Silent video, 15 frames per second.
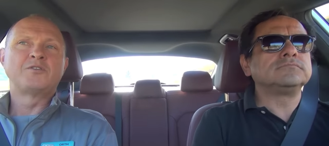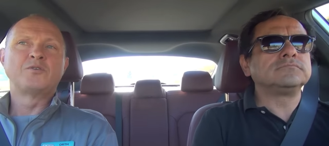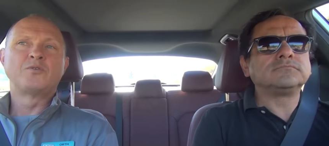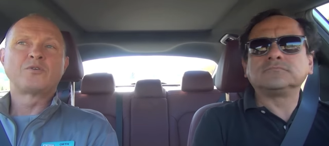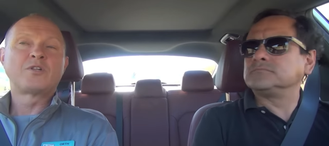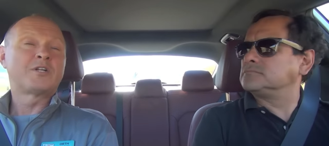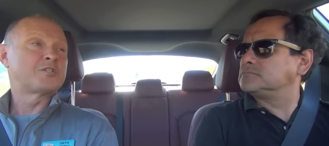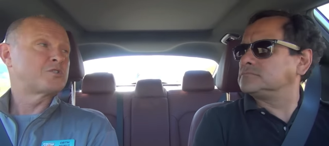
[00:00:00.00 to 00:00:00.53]

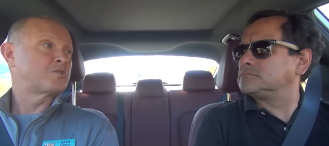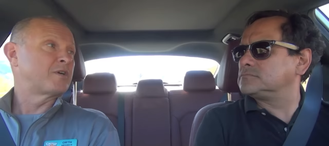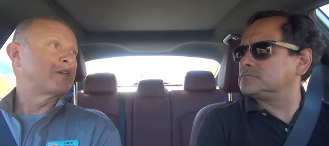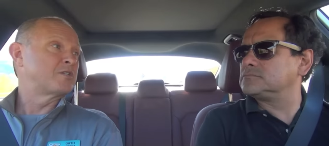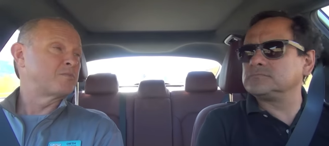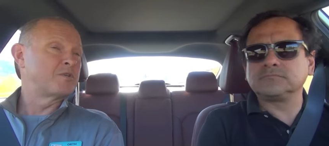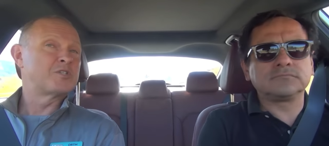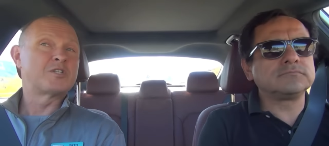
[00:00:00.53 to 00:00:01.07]
Speaker 1: dual clutch
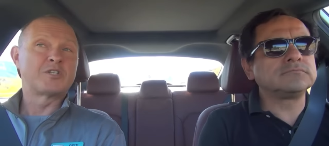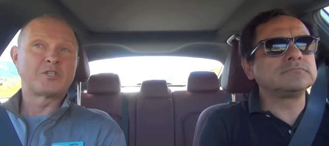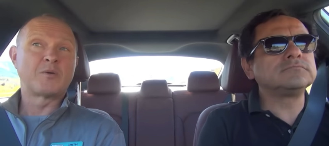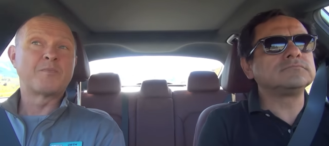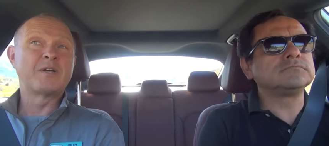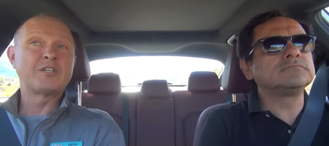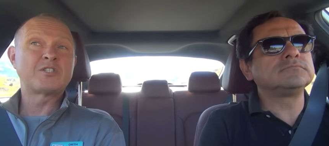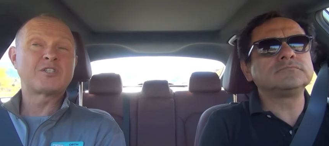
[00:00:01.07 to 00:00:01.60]
transmission.
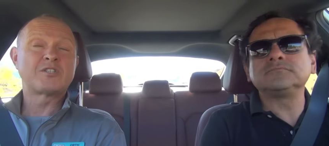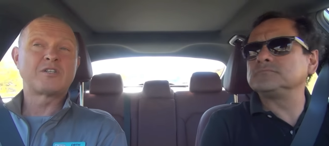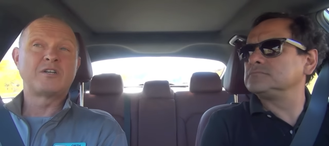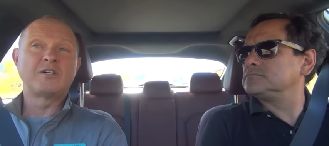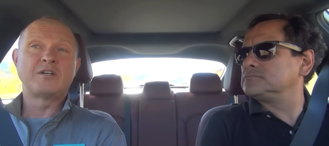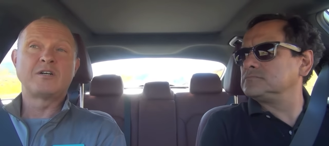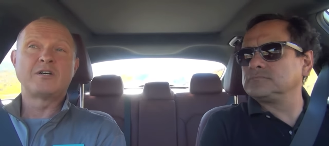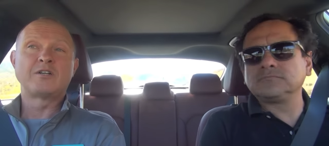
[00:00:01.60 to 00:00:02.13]
It's our
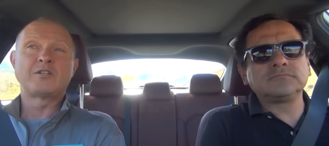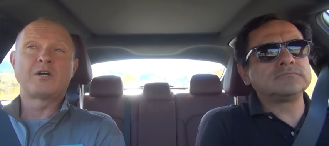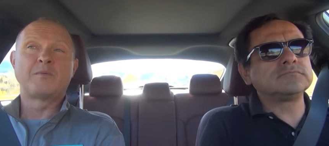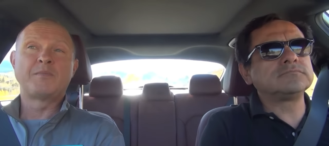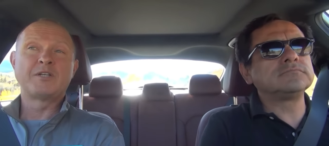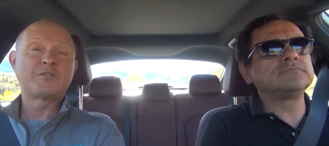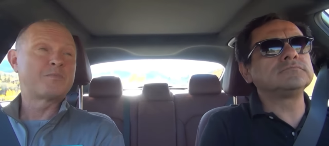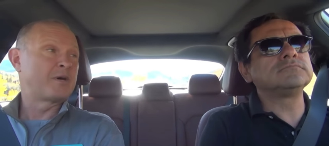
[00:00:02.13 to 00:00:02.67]
best, uh,
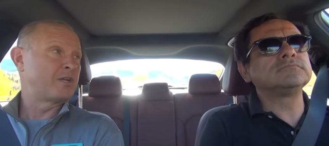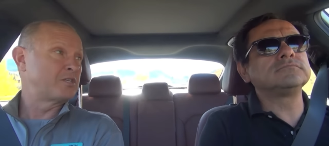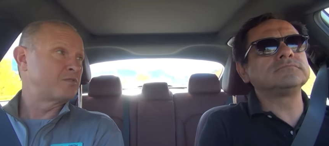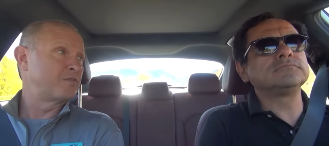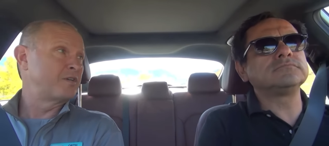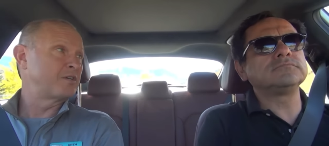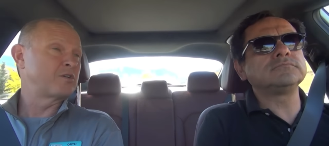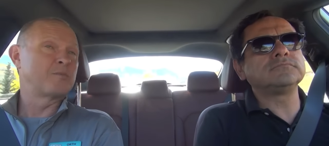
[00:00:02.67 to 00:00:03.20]
our best
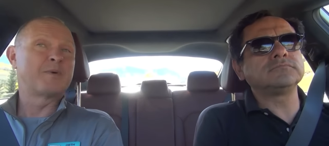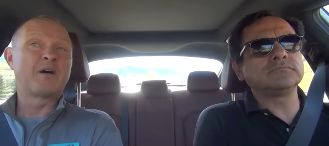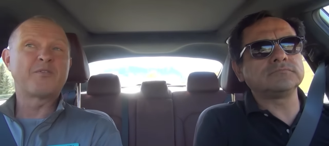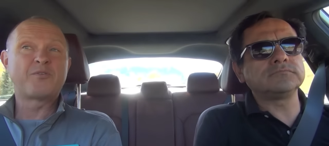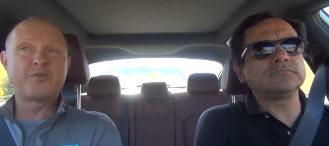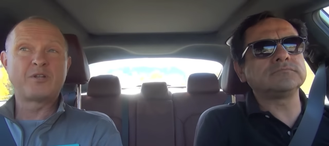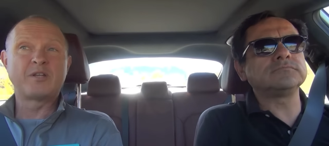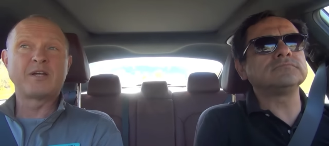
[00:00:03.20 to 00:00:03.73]
mileage vehicle,
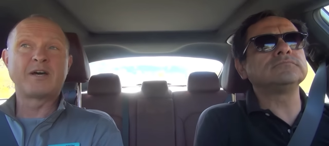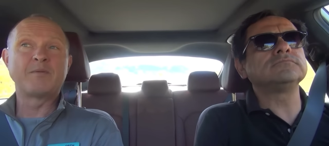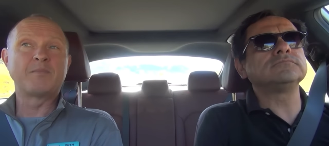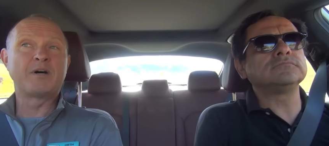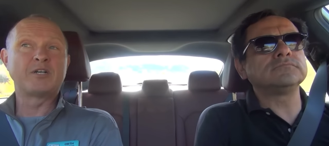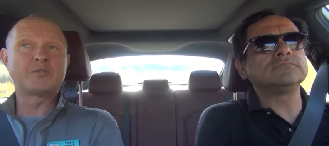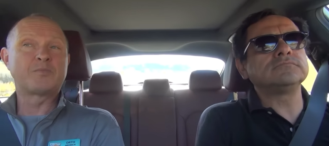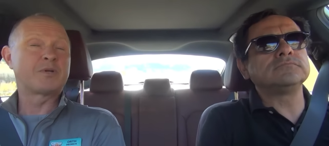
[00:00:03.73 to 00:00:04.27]
about
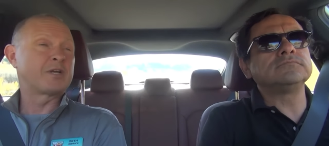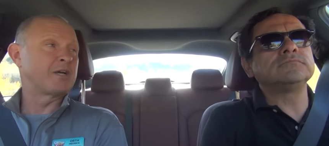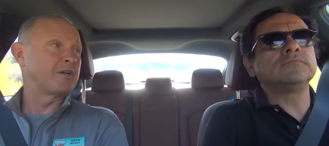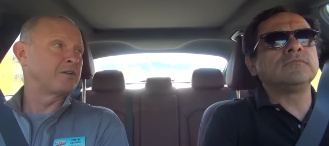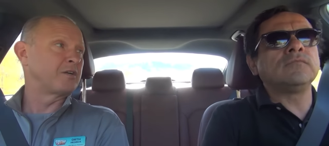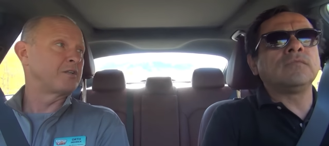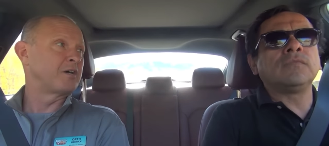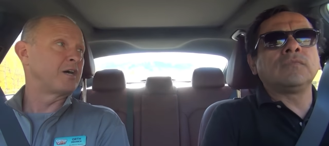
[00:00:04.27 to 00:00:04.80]
thirty-nine miles per
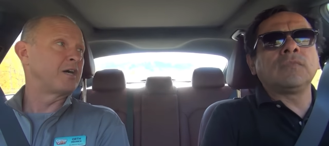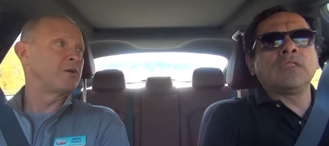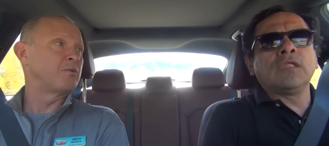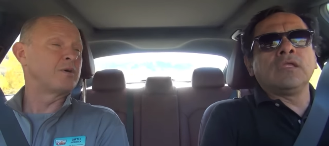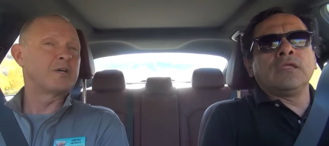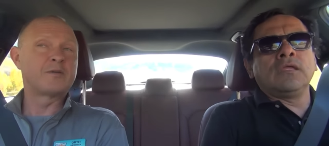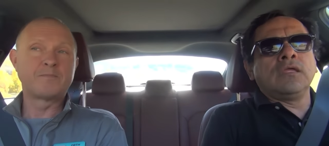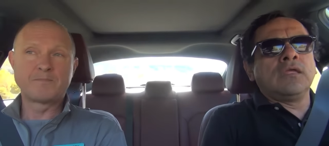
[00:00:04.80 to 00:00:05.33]
gallon on the
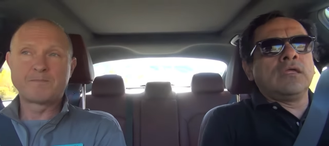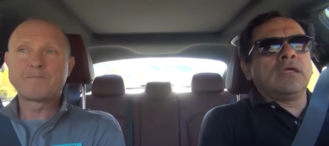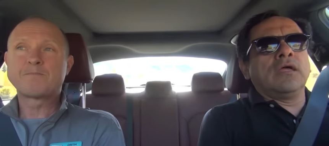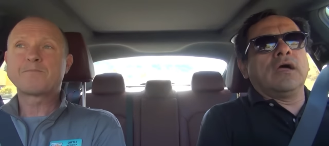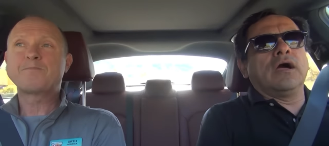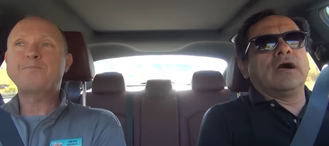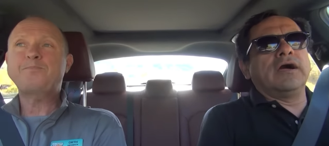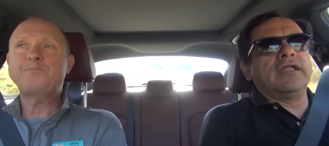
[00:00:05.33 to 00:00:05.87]
highway.
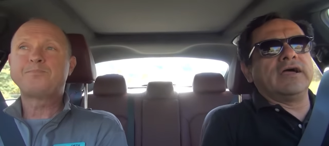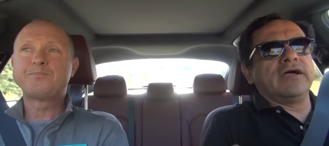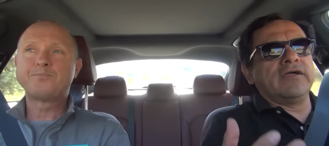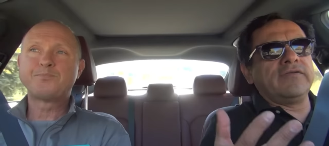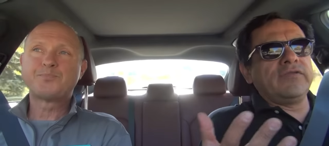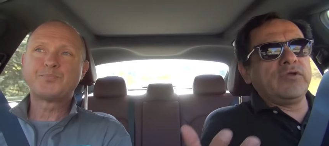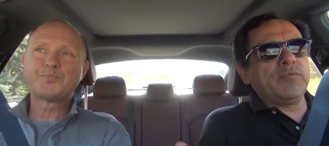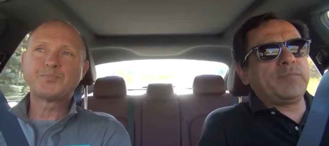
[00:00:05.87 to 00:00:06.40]
And
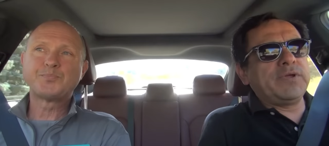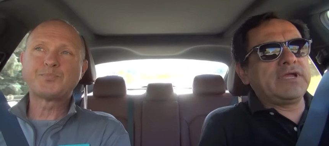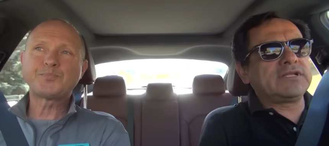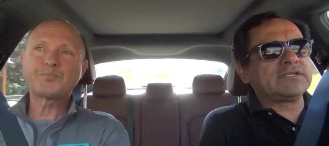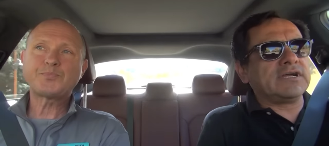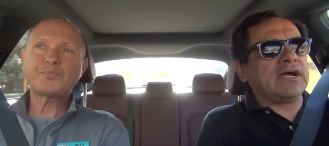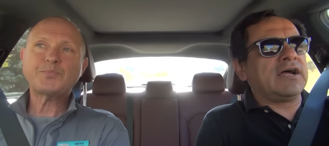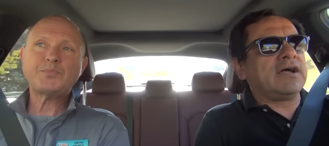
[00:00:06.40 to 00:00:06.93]
Speaker 2: uh, you
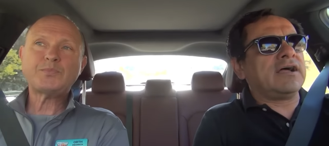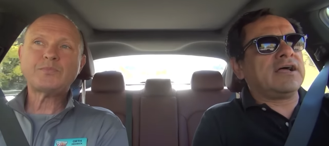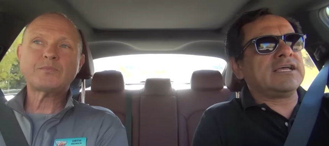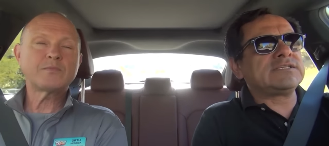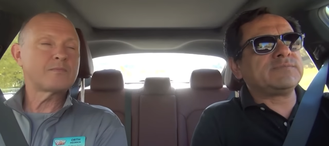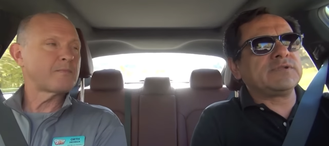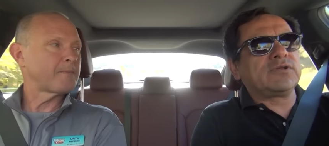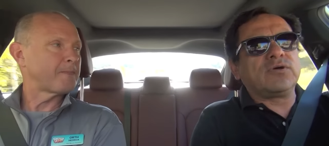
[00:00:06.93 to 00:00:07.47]
picked uh,
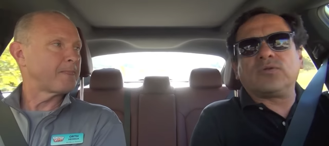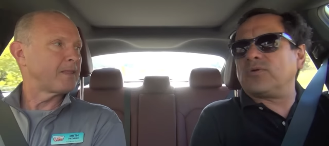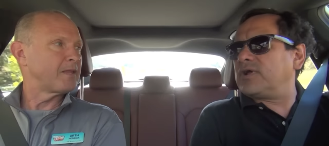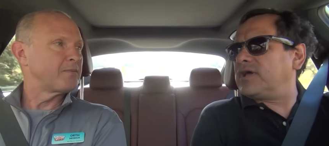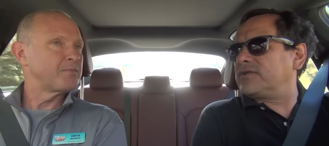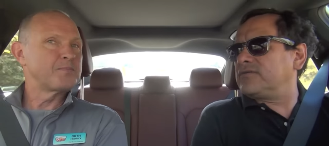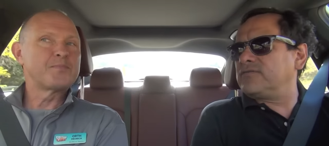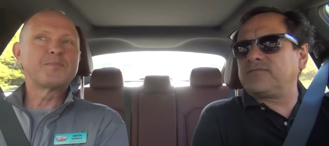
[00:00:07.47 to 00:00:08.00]
Aspen,
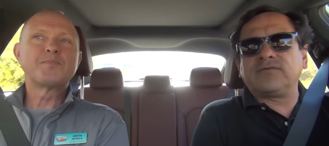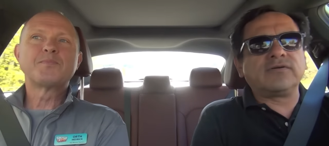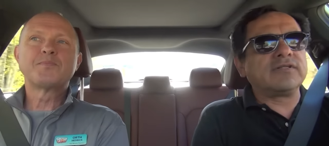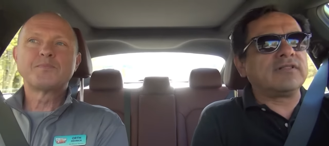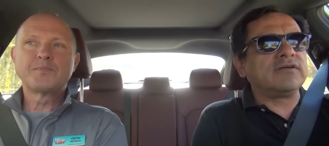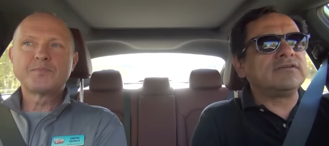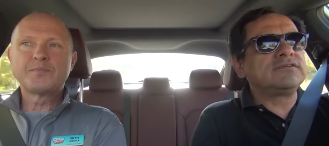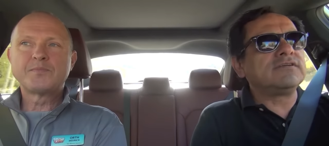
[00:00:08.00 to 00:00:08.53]
Colorado
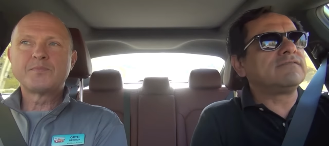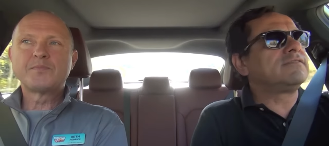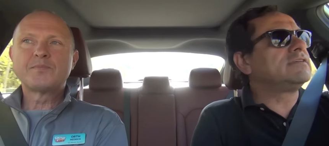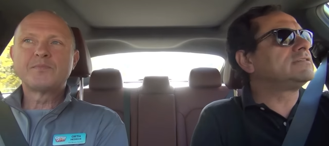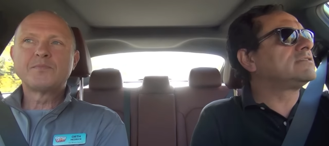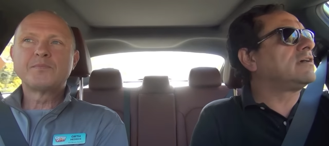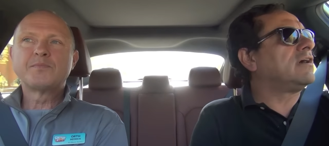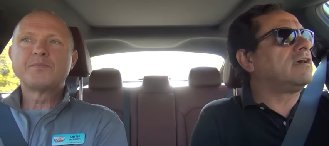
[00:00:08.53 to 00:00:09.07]
for the launch of
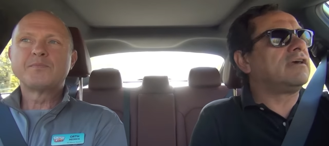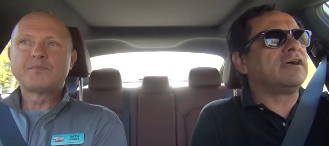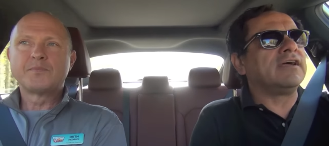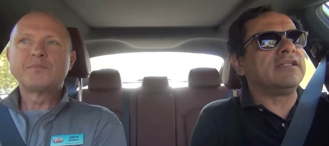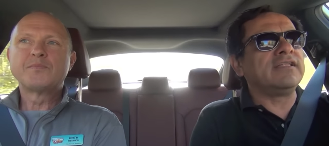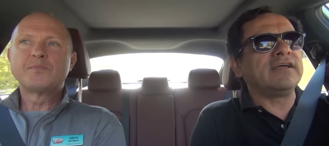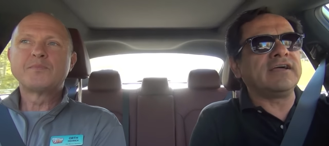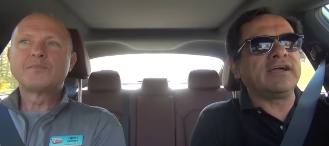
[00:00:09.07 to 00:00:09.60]
this car,
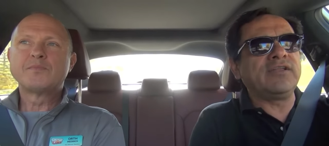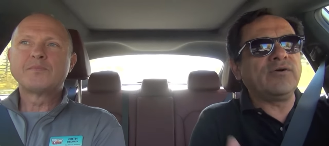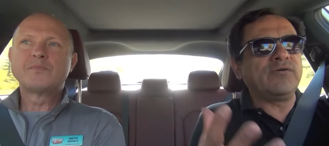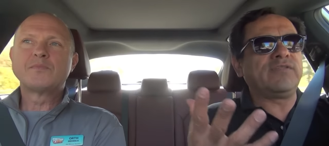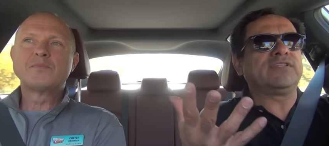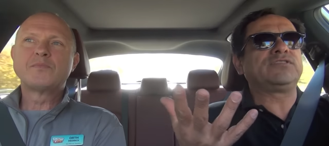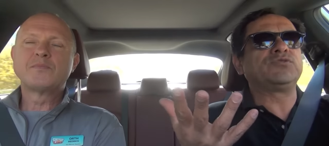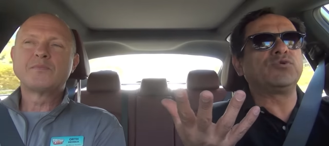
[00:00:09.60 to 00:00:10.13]
and I
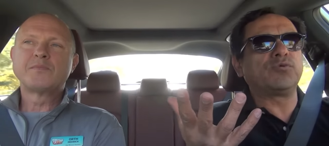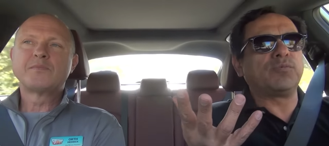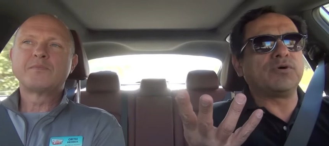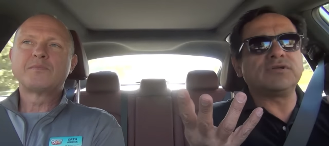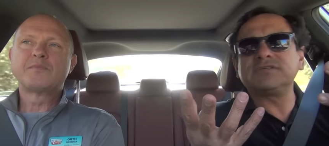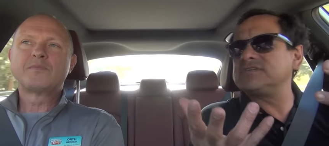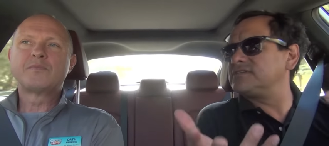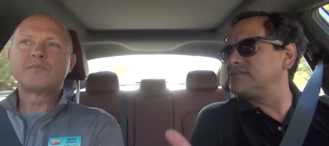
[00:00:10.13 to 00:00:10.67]
know the
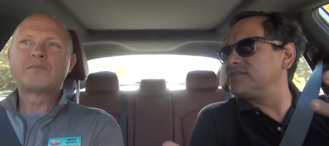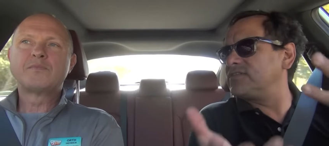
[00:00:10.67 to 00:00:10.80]
turbos